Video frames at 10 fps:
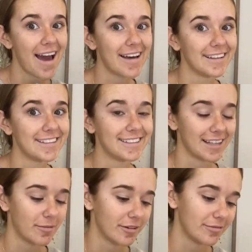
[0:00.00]

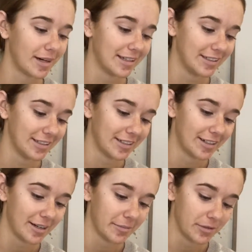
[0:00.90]
some of my
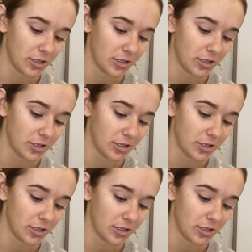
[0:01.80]
um,